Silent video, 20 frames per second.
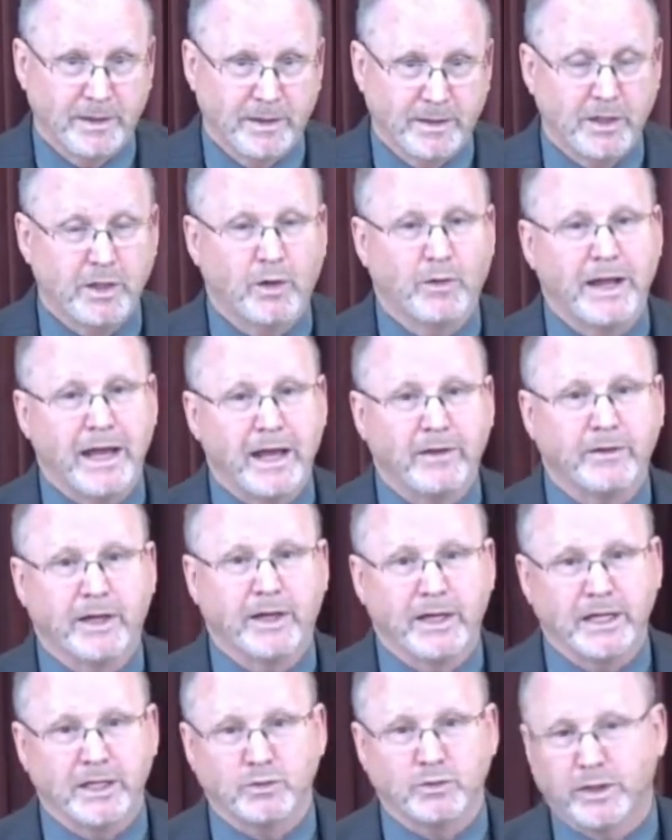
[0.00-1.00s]
You know,
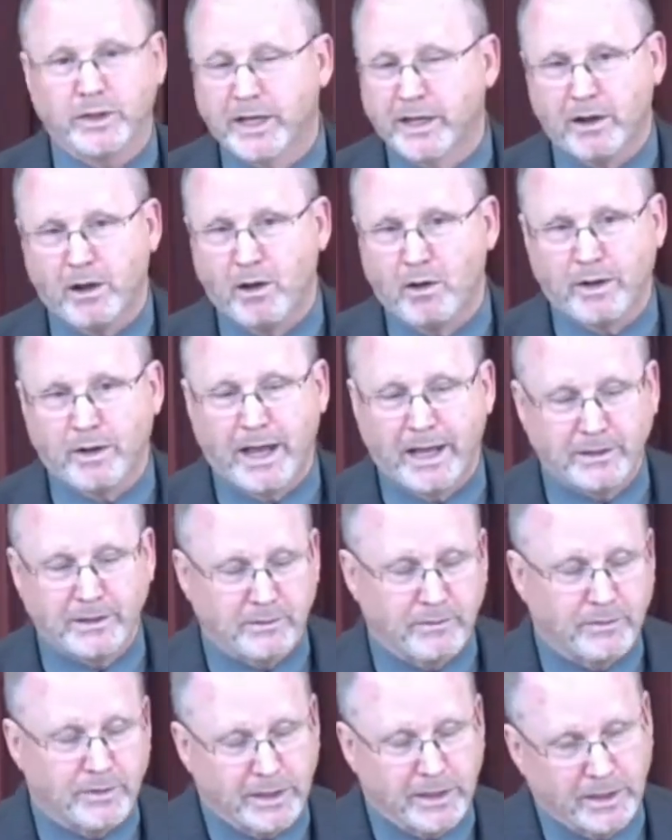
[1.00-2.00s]
nowadays we get all kinds
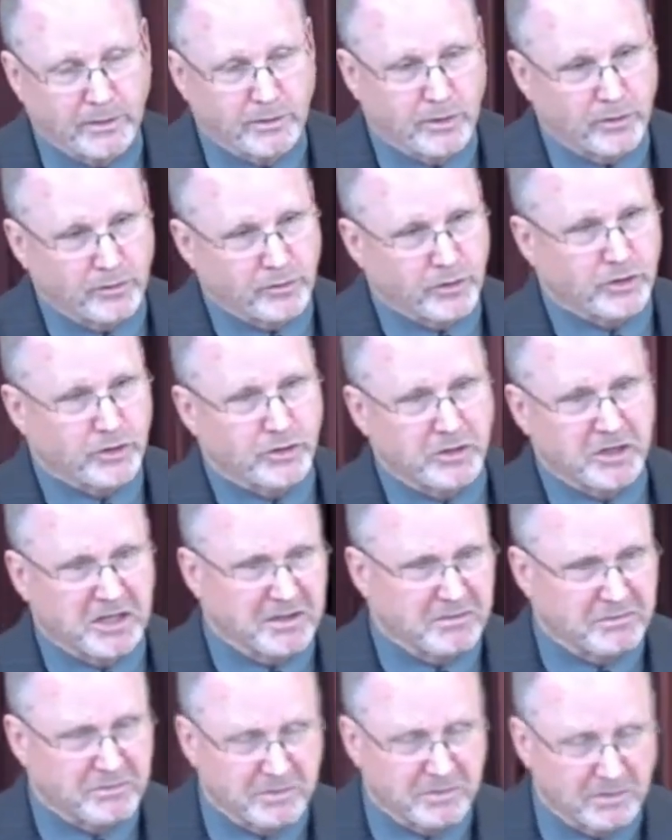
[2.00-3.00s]
of things that are just
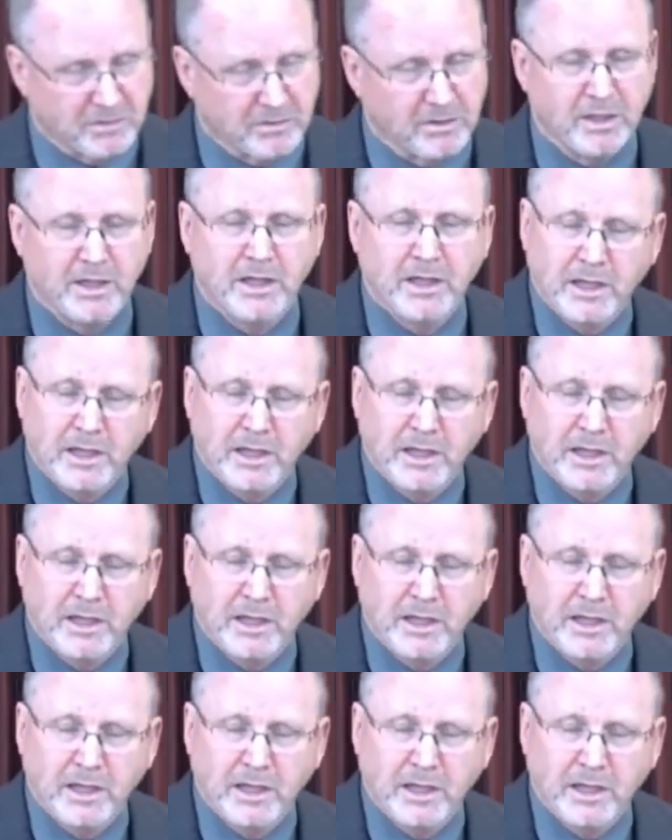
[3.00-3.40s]
gifts and,